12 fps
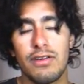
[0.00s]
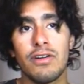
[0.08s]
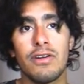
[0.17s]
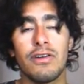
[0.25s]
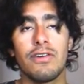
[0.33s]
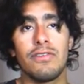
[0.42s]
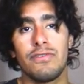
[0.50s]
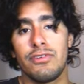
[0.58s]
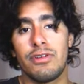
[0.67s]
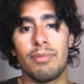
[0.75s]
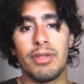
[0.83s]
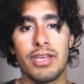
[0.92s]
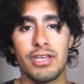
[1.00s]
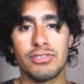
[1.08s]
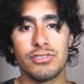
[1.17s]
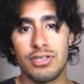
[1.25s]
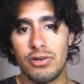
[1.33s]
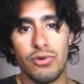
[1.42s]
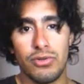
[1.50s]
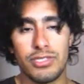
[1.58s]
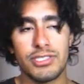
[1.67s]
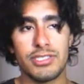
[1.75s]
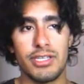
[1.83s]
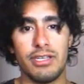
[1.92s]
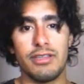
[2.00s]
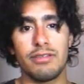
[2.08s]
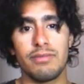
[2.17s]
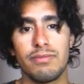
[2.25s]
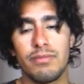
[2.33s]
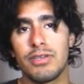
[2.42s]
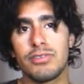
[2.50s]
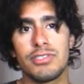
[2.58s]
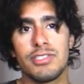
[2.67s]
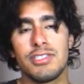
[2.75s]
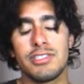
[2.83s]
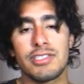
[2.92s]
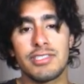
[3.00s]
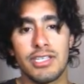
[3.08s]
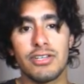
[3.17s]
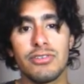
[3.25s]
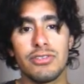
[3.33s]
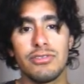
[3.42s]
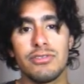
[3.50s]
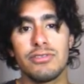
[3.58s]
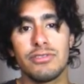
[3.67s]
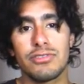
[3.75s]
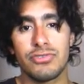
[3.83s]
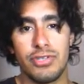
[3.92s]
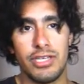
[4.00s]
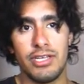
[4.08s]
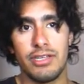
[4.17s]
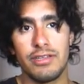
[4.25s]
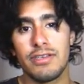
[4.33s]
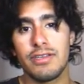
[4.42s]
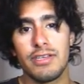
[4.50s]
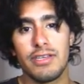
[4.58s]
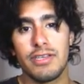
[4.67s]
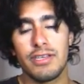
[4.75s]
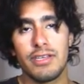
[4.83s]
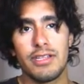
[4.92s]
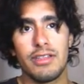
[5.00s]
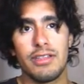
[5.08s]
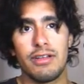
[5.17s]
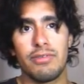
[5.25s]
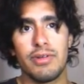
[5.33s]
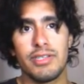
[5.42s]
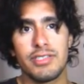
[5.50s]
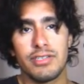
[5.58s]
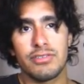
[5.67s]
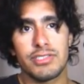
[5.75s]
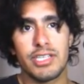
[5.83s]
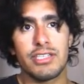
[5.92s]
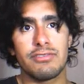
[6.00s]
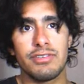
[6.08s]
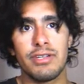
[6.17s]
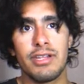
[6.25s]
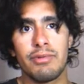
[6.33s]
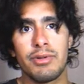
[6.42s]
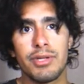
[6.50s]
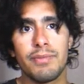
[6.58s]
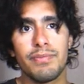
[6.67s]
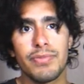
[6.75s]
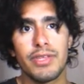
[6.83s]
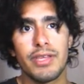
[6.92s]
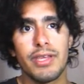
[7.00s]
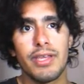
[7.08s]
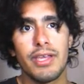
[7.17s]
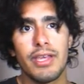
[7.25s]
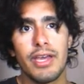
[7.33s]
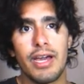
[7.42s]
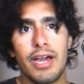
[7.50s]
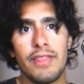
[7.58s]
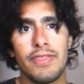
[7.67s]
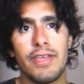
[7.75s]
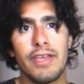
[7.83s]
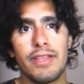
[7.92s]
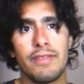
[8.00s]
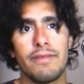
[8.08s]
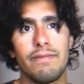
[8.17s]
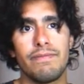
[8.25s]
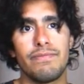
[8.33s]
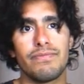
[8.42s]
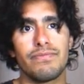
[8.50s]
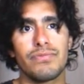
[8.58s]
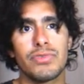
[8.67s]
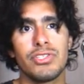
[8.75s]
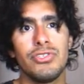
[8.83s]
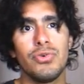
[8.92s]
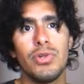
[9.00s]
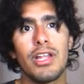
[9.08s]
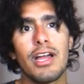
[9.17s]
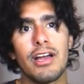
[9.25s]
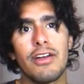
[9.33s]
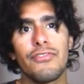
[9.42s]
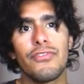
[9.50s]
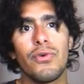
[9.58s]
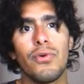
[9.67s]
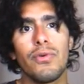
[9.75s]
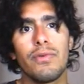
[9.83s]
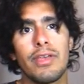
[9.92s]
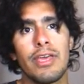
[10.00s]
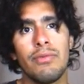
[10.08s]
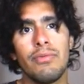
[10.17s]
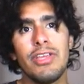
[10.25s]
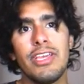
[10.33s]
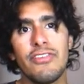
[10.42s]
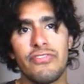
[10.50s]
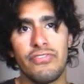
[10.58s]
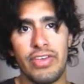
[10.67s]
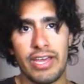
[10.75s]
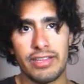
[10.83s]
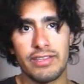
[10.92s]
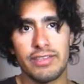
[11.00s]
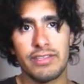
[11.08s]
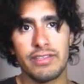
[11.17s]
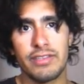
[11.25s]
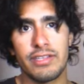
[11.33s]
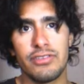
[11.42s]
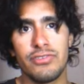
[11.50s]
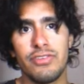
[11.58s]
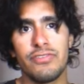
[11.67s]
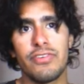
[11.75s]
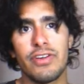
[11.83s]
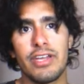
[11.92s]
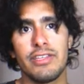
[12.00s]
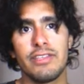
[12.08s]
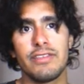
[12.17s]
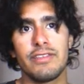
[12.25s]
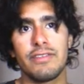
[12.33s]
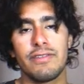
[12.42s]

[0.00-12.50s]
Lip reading: of your application, the whole state, because this is a single tree library, single state tree library, and then you will have every effect that you define it